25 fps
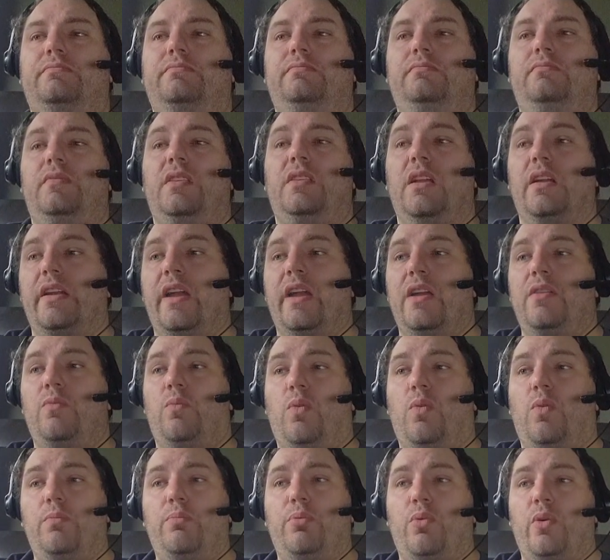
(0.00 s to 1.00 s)
Again,
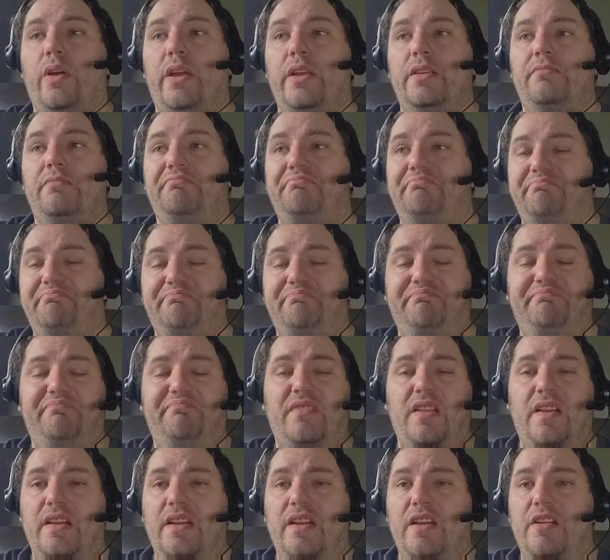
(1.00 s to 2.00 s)
1 point,
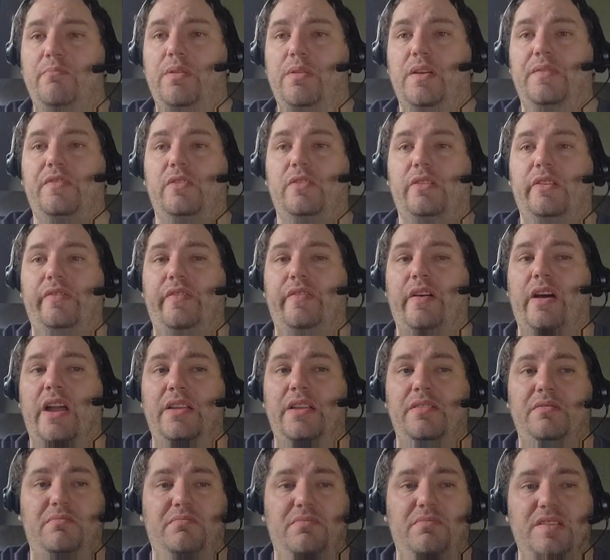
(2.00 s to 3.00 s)
perfectly
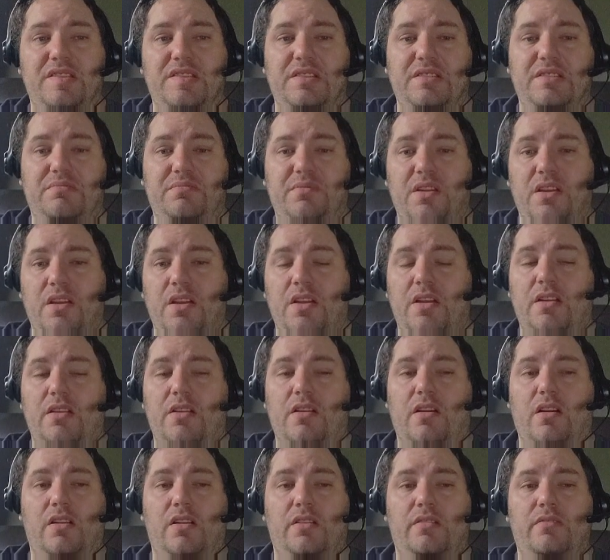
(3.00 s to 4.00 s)
fine. This
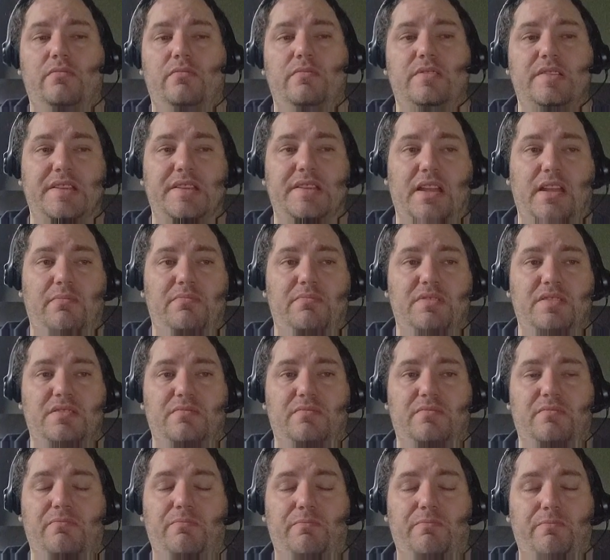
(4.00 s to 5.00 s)
card seems
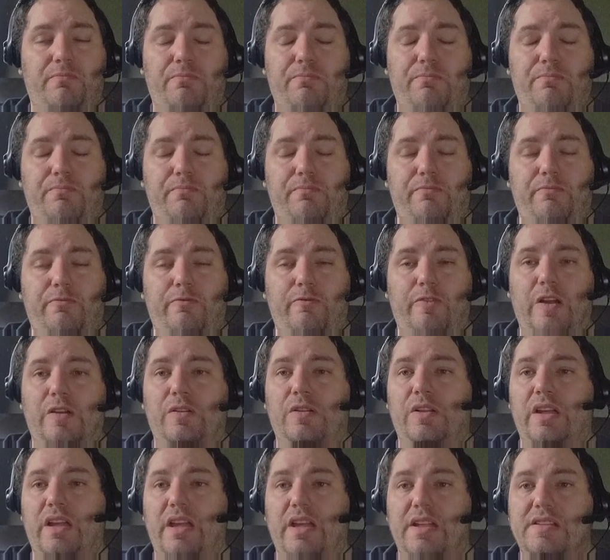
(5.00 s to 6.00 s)

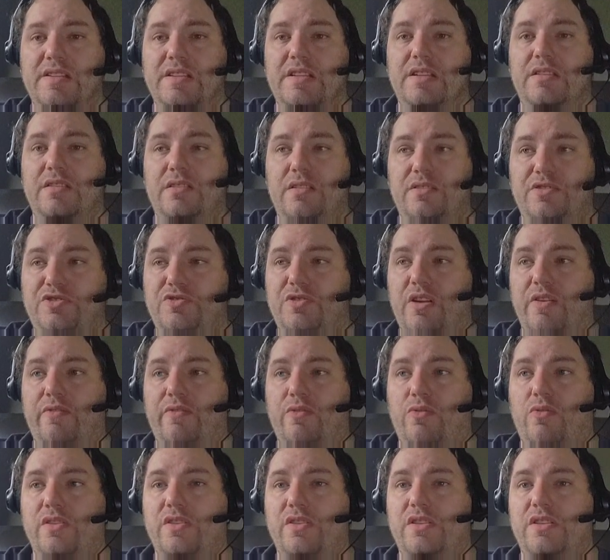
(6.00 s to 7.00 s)
fairly easy and
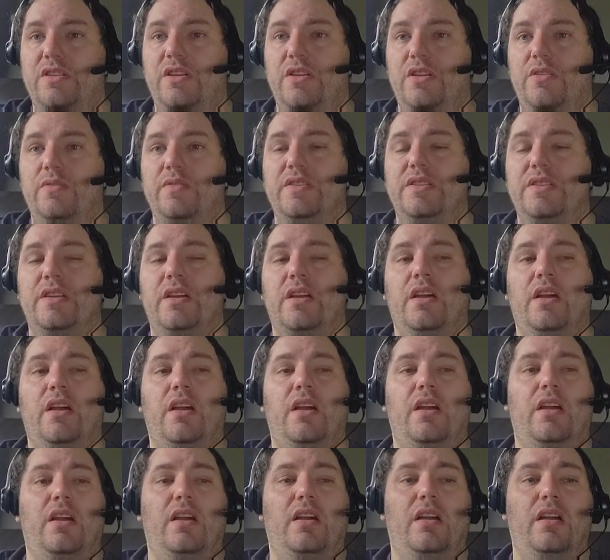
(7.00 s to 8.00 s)
straightforward to use.
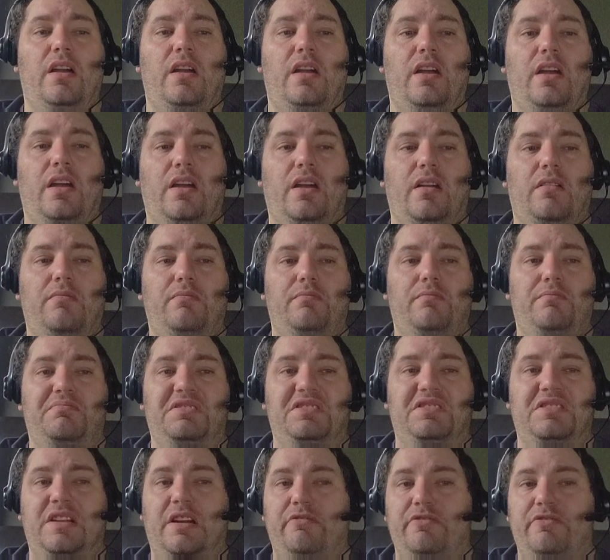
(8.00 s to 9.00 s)

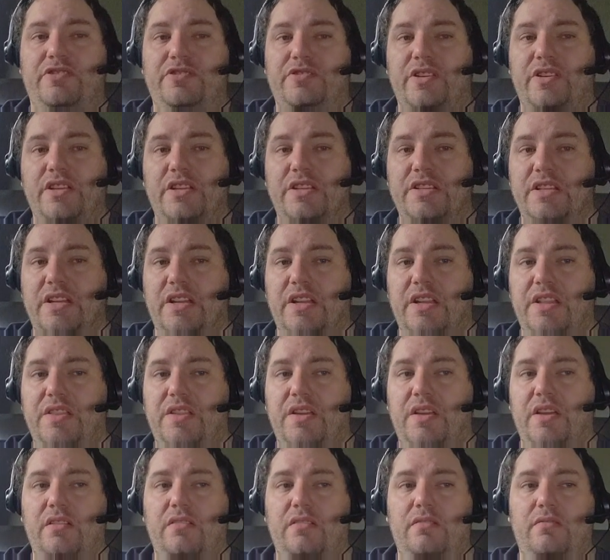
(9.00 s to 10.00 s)
It's not restricted to
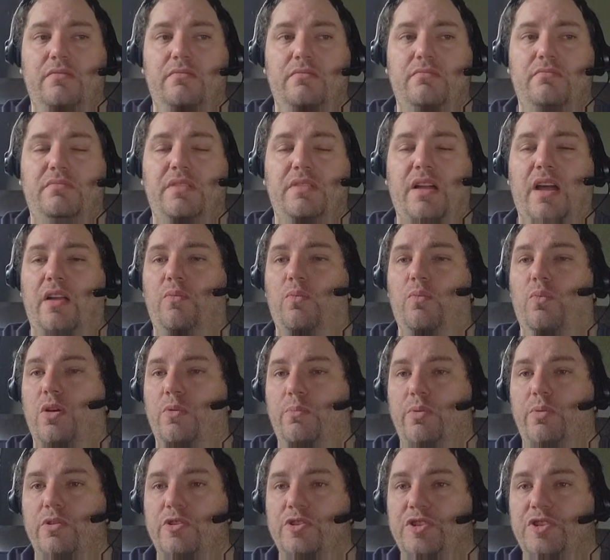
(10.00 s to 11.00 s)
anything, not one
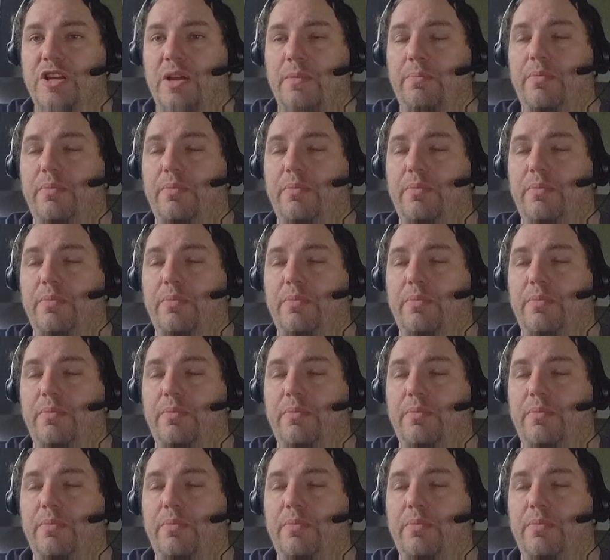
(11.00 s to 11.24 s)
per ship.